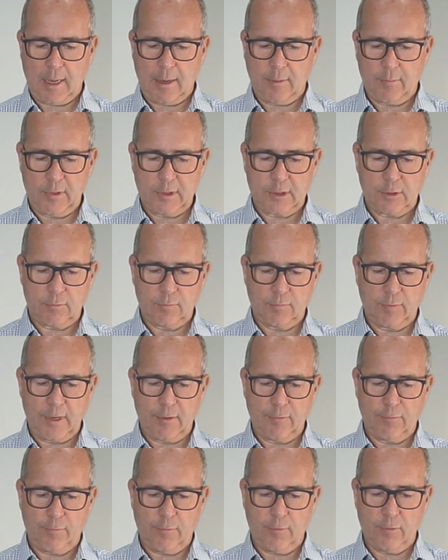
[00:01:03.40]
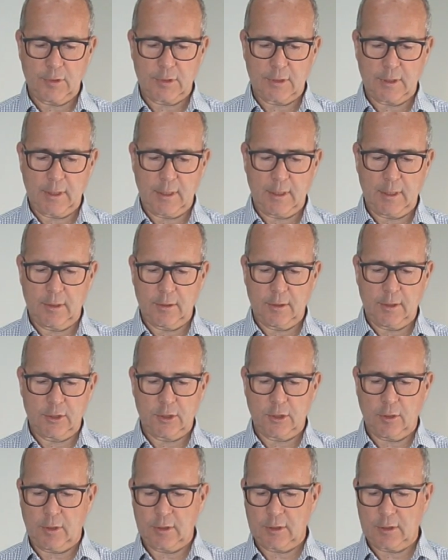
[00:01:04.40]
which reinforce the
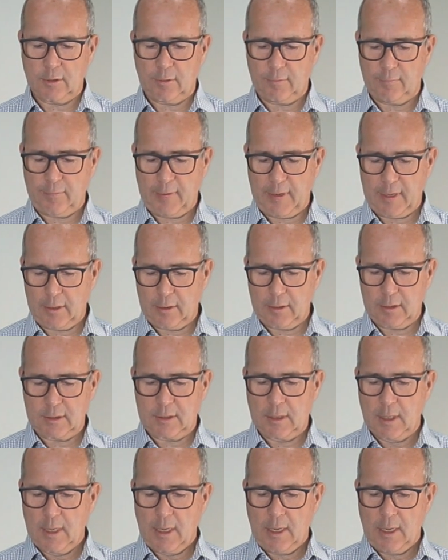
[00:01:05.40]
joints on the fingers.